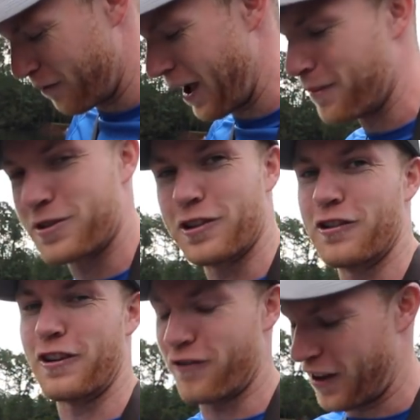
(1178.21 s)

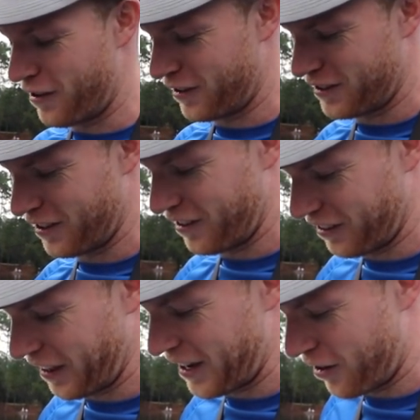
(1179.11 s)
absolutely failing to
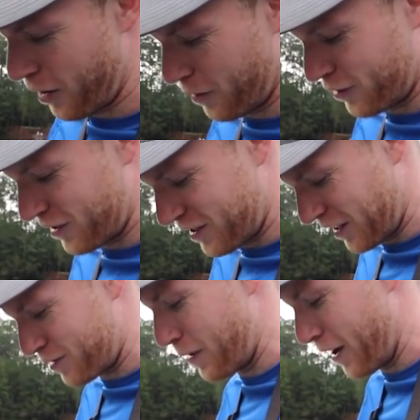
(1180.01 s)
land almost a
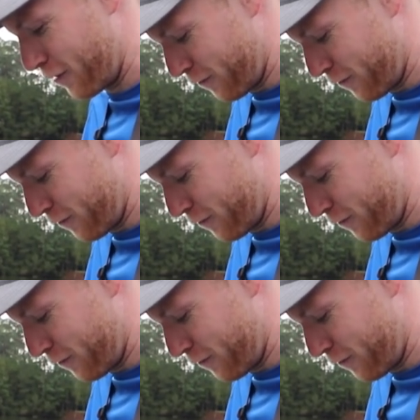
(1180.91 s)
six pounder